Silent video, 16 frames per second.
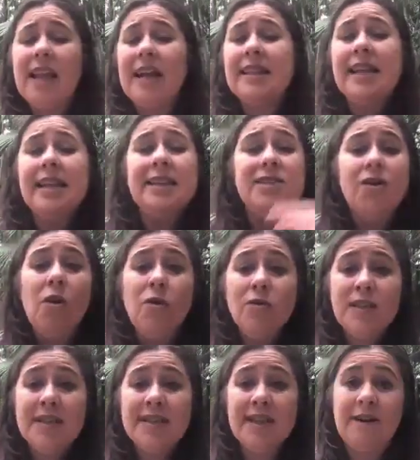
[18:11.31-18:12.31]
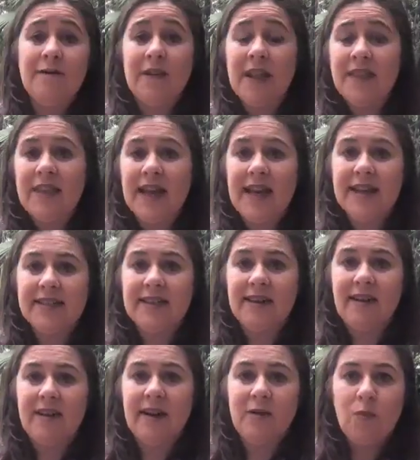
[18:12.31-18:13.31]
And that is all the stuff that
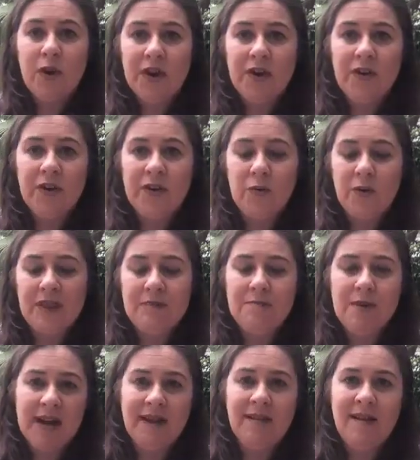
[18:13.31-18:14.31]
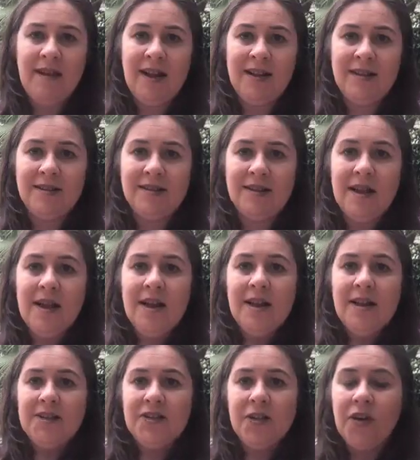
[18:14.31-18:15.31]
I work on with my clients.
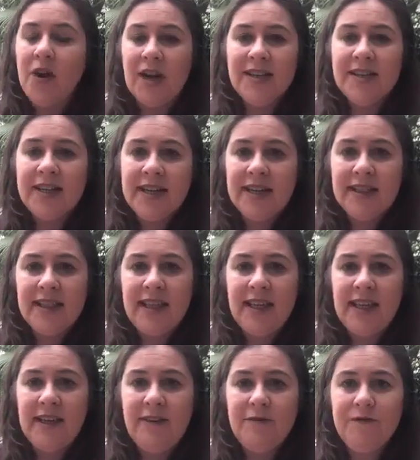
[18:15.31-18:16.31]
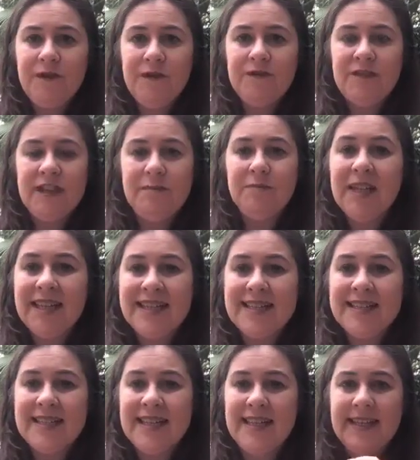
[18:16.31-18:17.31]
So I take the 15
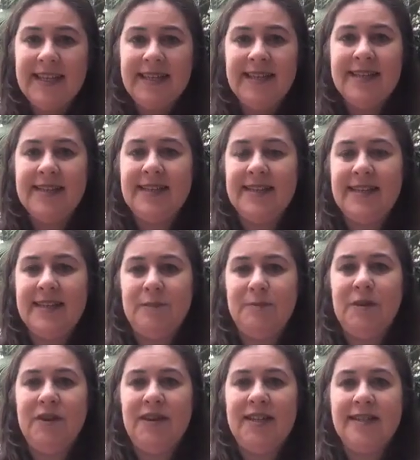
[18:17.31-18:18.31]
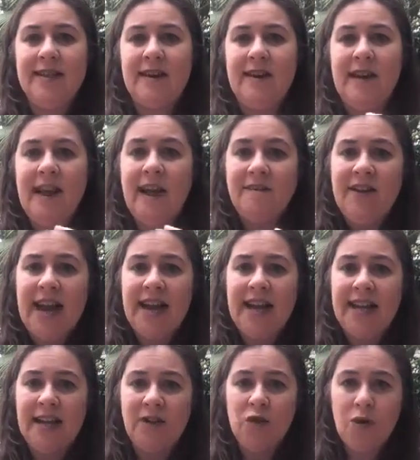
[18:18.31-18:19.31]
plus years experience that I have had
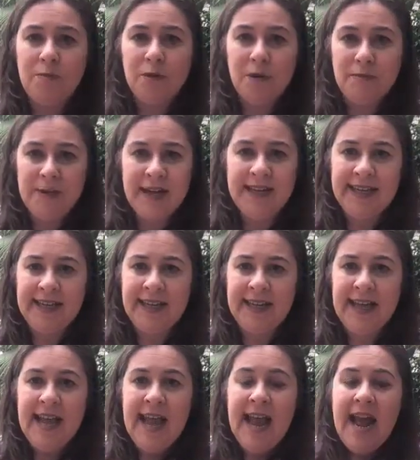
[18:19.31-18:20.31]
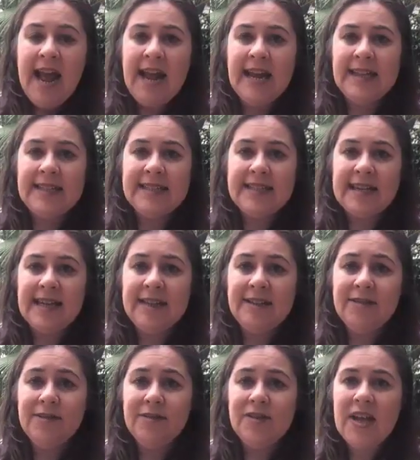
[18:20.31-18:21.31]
in corporate marketing and
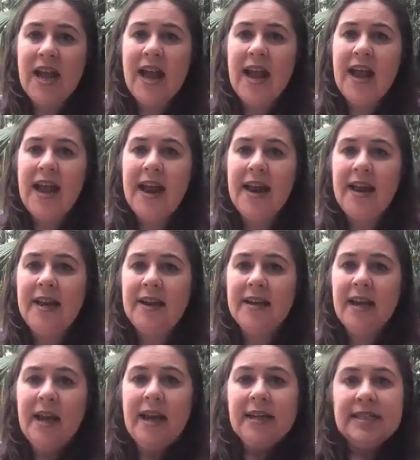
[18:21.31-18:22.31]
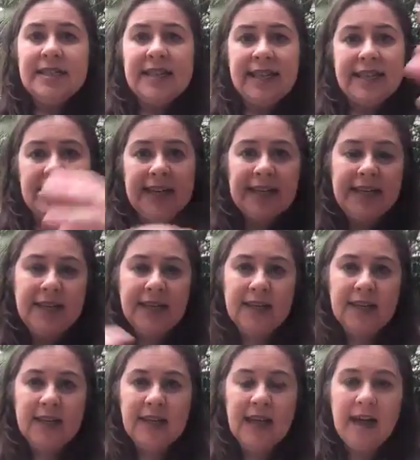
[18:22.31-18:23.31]
sales, and take that
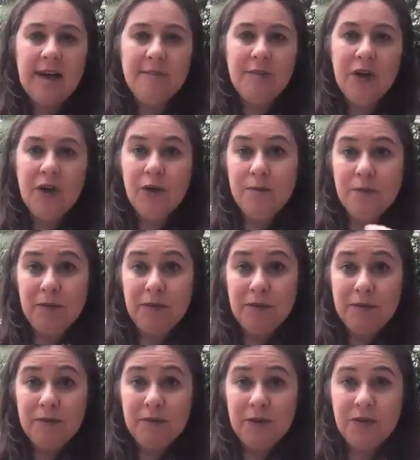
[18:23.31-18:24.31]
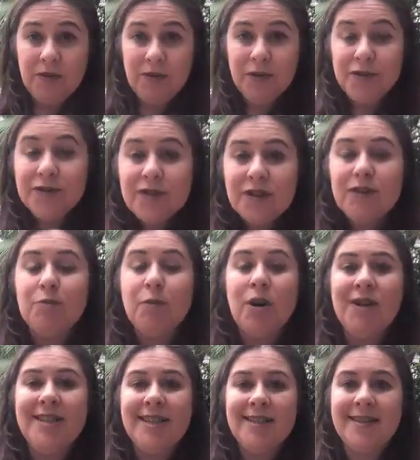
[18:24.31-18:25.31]
in, help use those
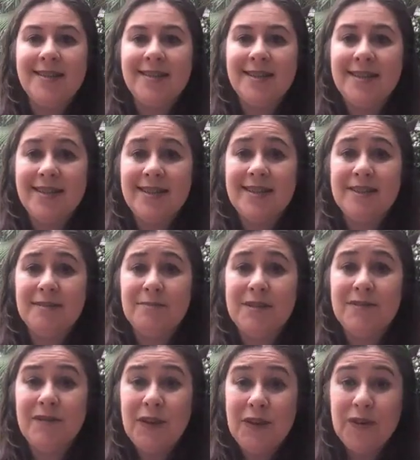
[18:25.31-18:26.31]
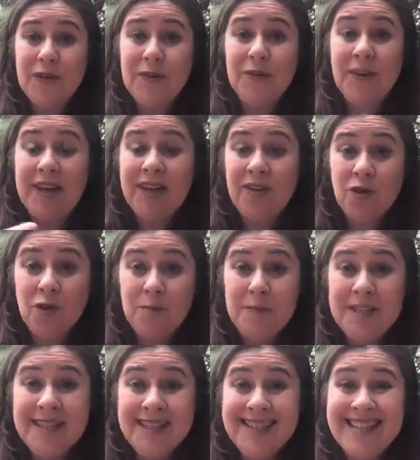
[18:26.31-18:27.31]
processes and systems for you in your
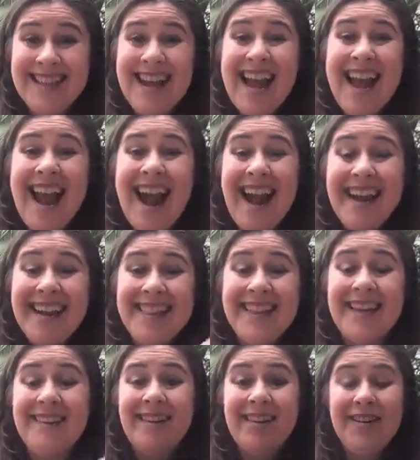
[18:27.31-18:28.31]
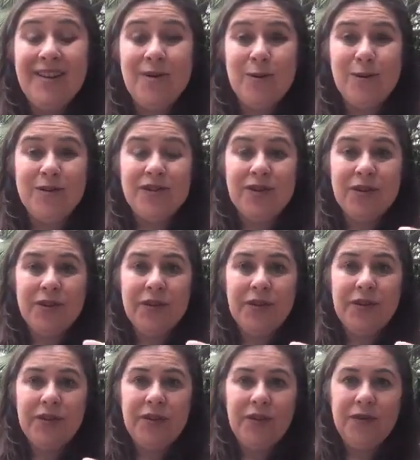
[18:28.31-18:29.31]
business. And then I
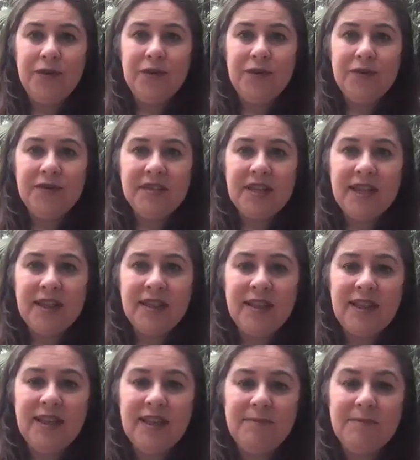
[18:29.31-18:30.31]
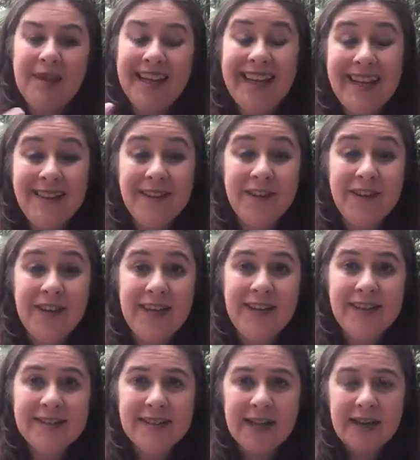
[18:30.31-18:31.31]
also use my key
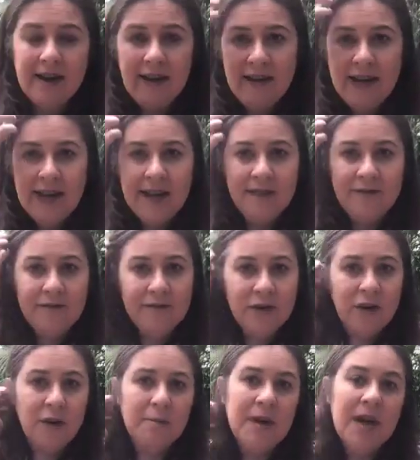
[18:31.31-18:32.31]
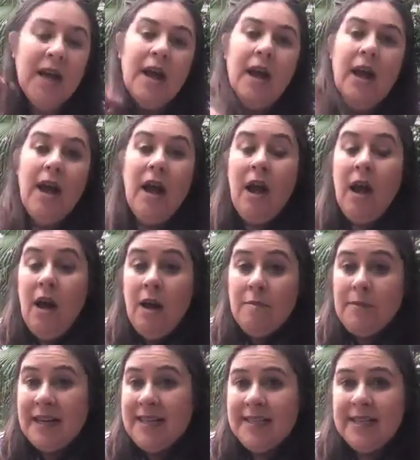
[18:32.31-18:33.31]
learnings that I had from
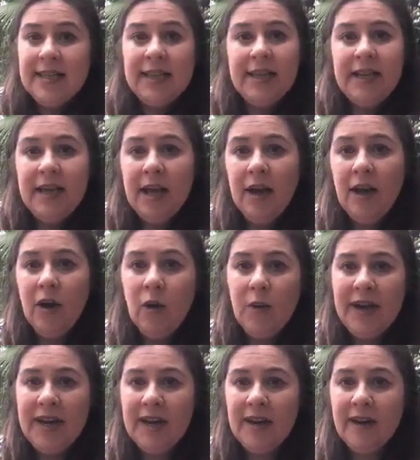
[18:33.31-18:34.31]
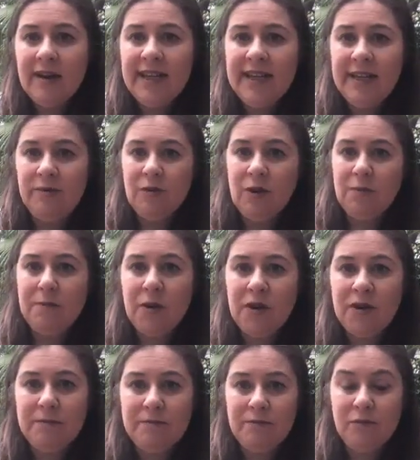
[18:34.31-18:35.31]
basically when I hit
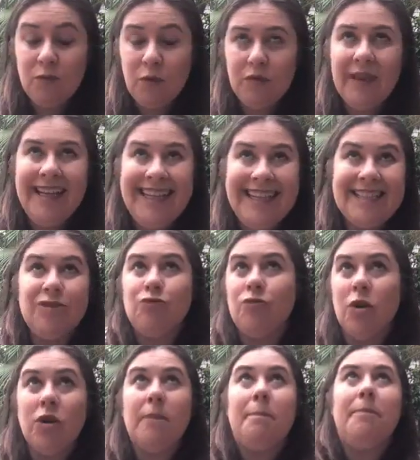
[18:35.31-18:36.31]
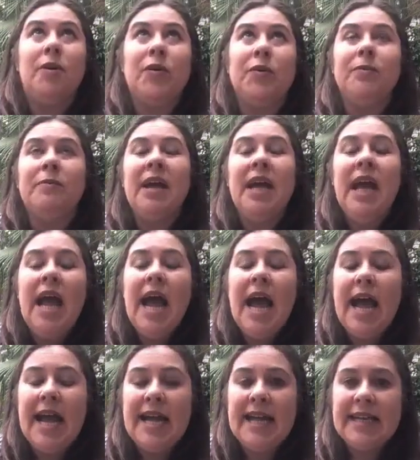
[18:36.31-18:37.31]
rock bottom
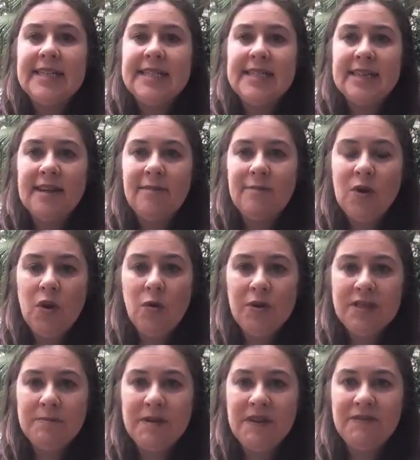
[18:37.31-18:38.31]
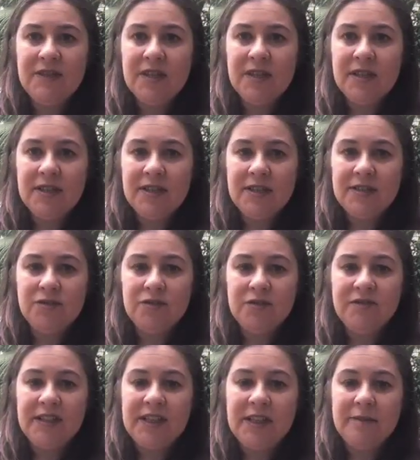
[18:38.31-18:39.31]
and was a bit of a
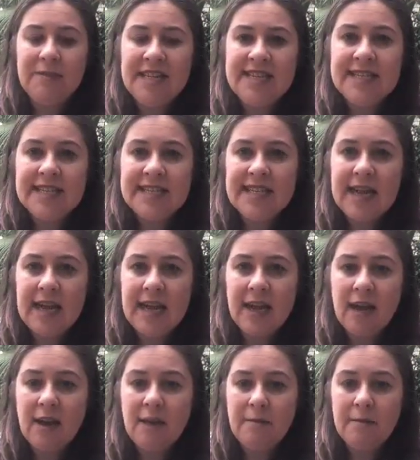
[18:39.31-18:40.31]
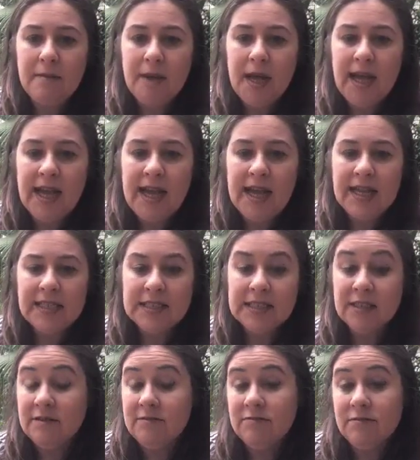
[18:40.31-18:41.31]
driveling mess,
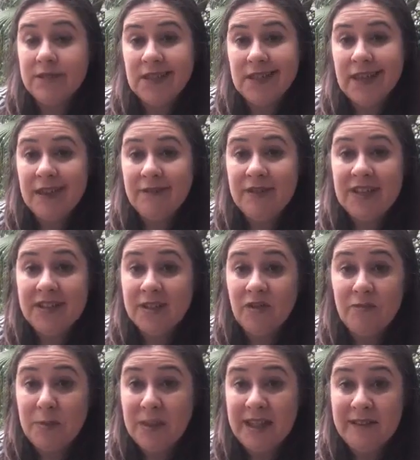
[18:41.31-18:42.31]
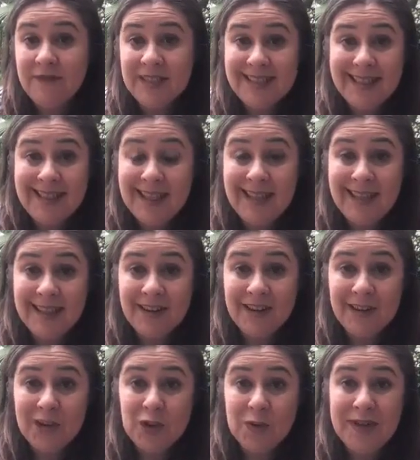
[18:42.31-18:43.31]
and didn't have any self-belief and didn't think that I
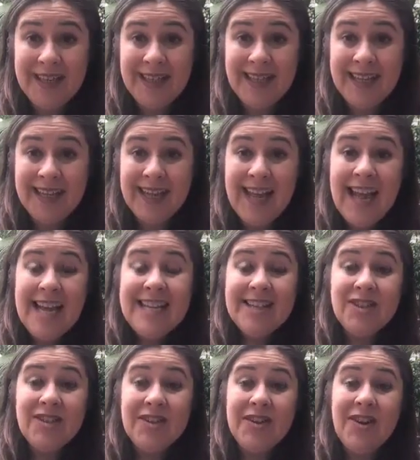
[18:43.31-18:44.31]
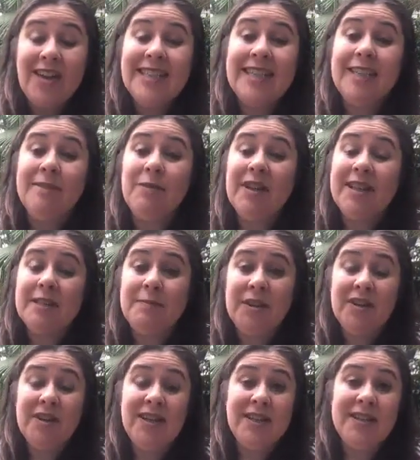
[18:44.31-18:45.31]
could do anything. So I take my
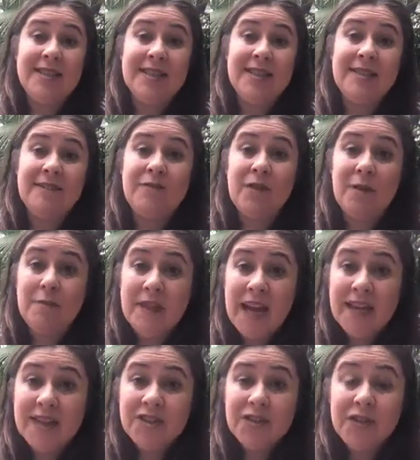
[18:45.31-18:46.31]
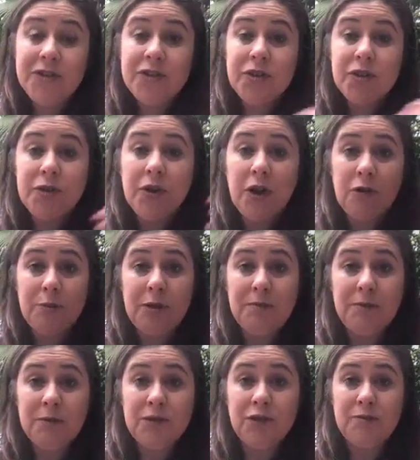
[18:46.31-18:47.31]
experiences from that to help you
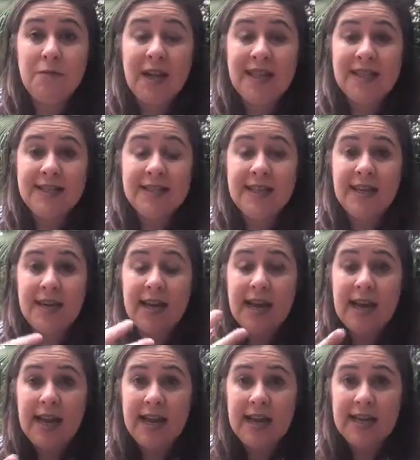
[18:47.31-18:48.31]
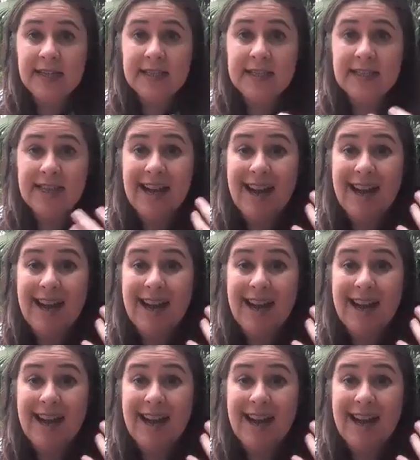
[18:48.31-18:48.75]
build your mindset and